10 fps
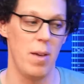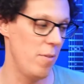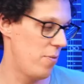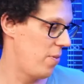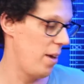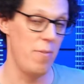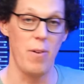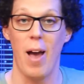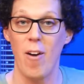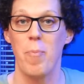if
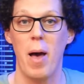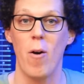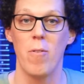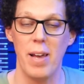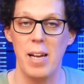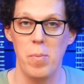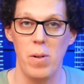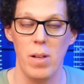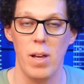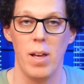you have power
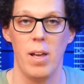available.